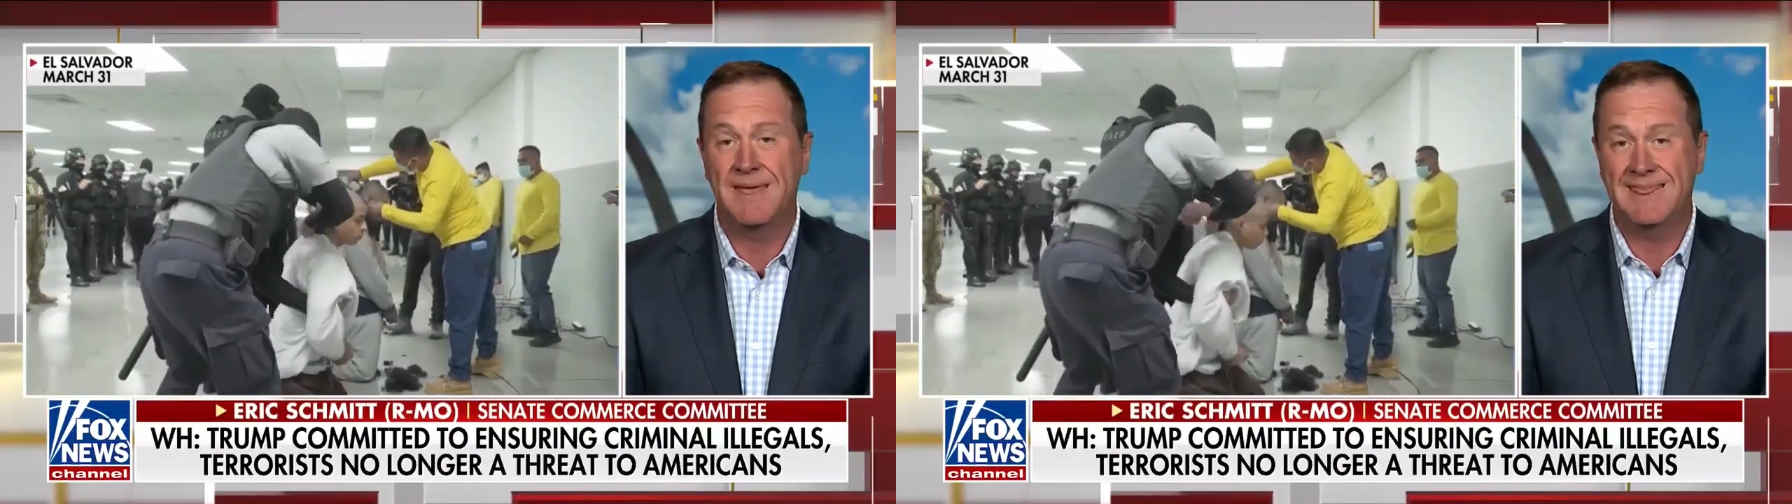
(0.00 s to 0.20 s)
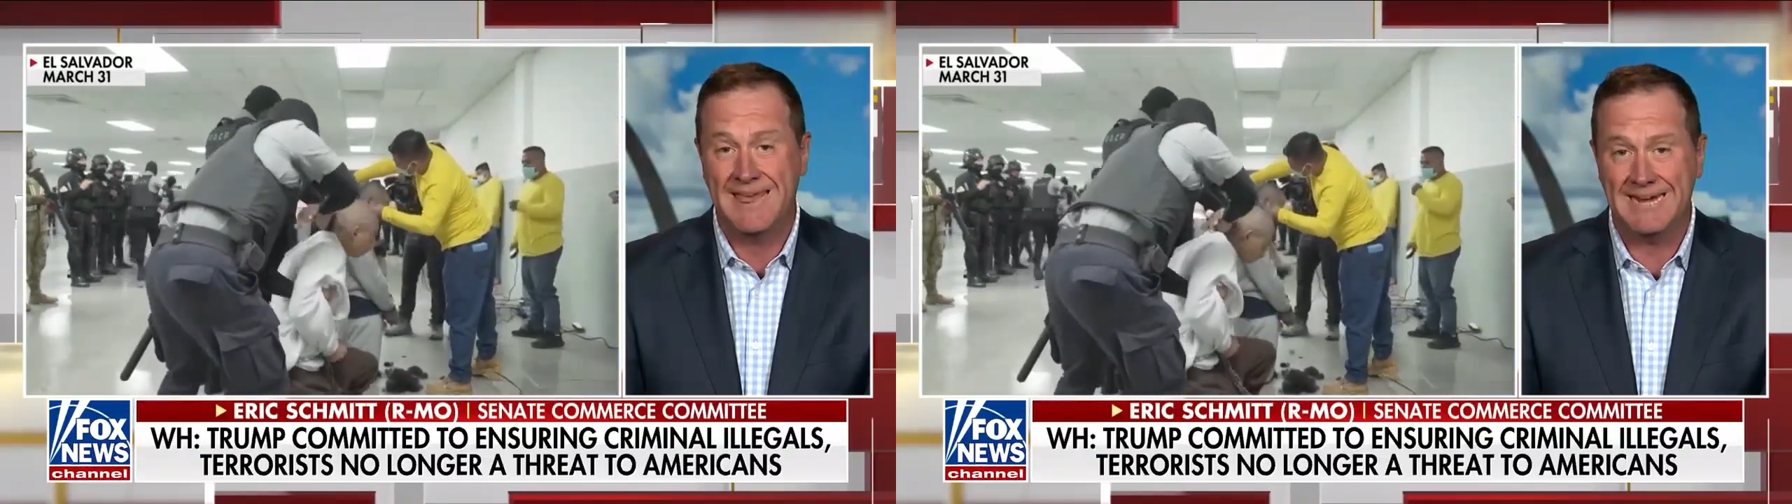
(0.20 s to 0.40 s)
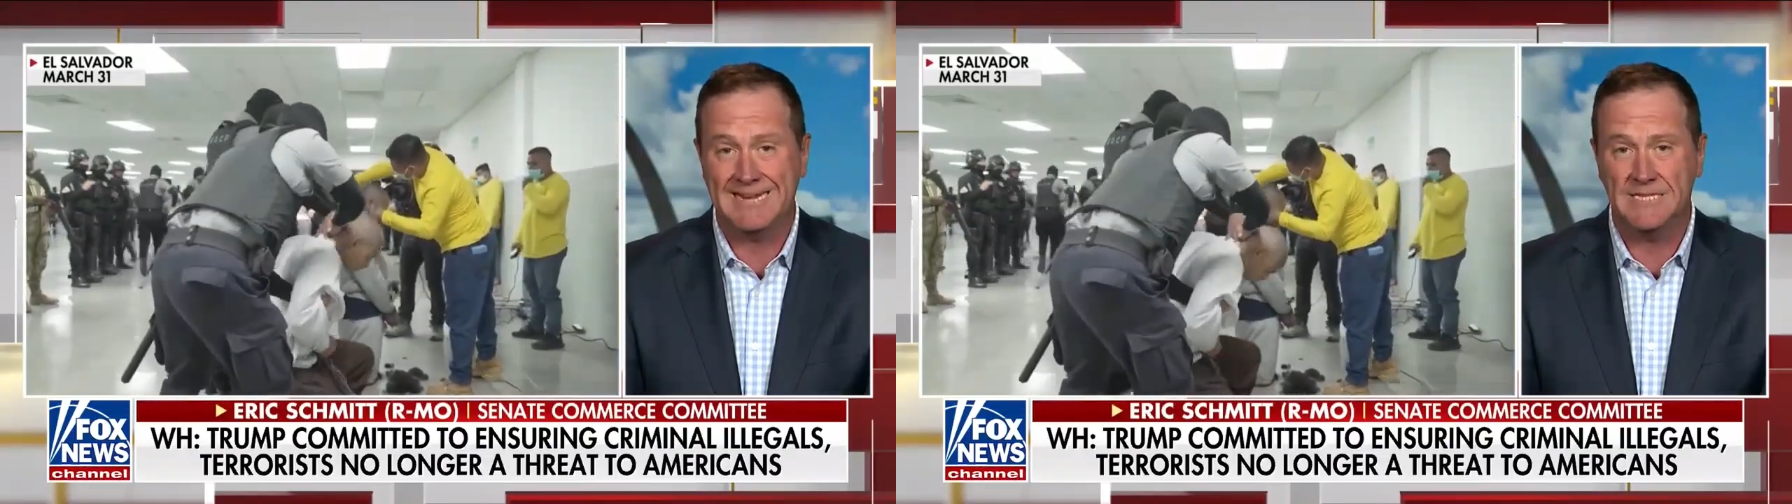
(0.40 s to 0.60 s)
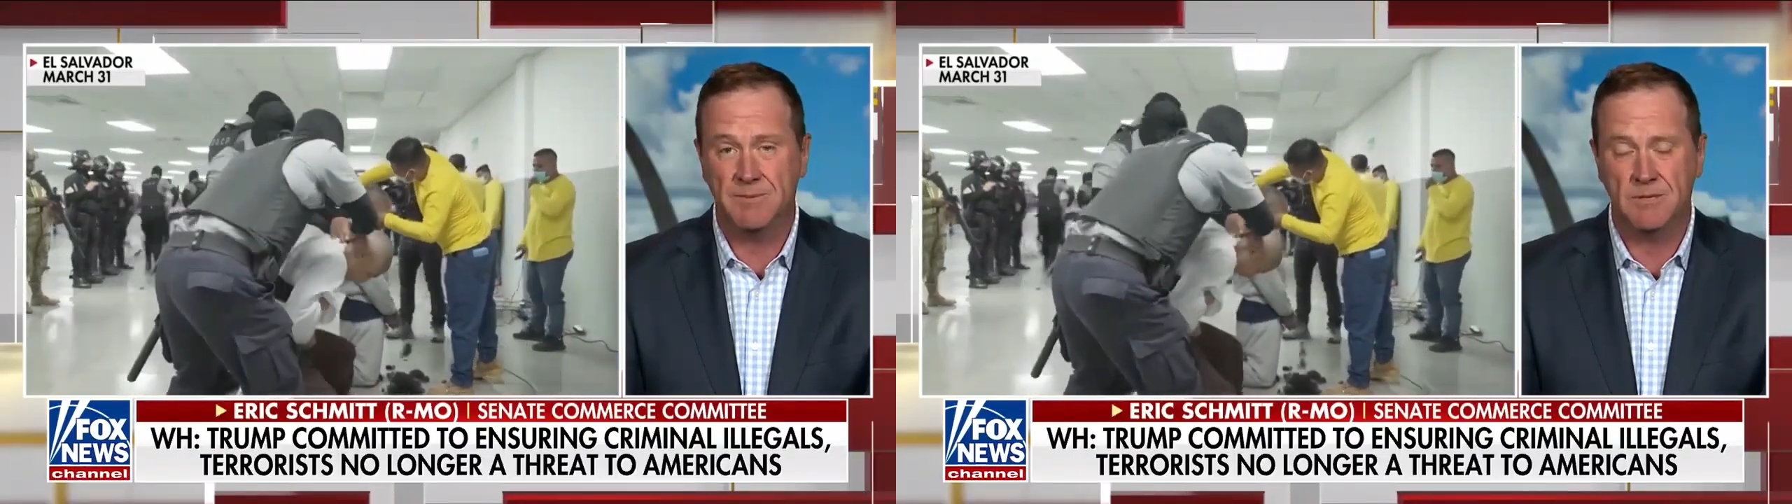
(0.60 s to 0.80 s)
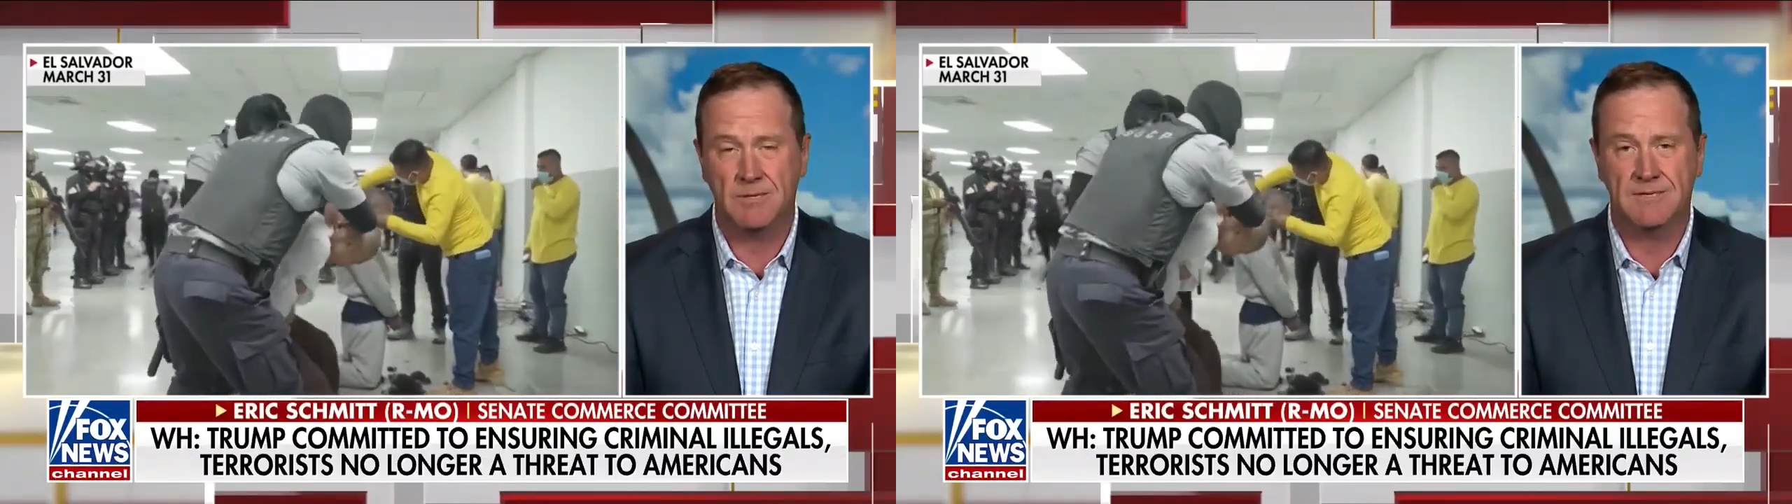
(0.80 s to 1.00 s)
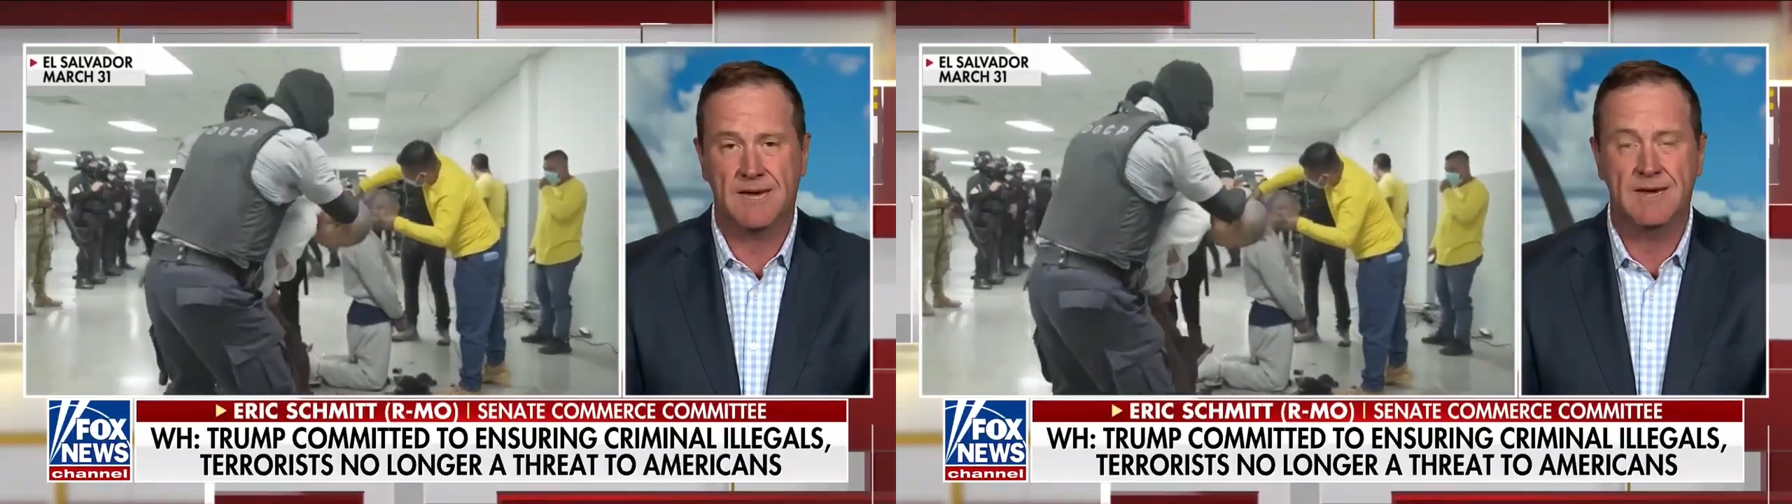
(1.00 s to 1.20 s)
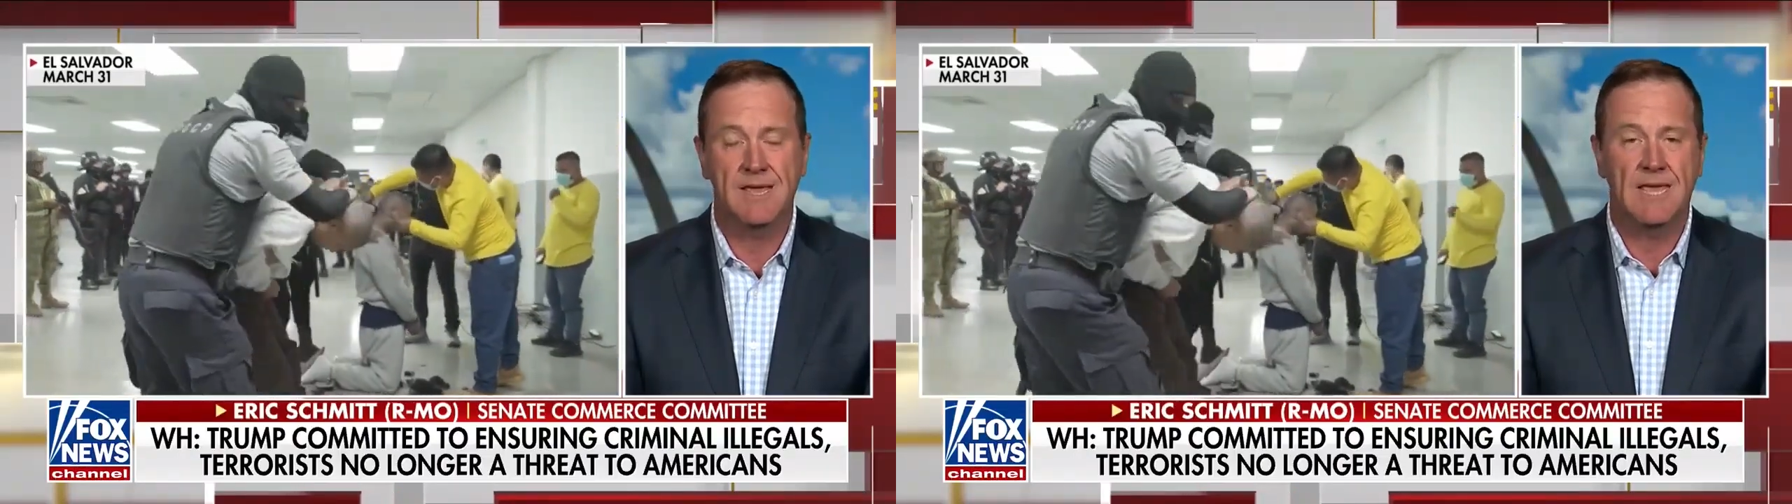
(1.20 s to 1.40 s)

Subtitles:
That needs to be looked at.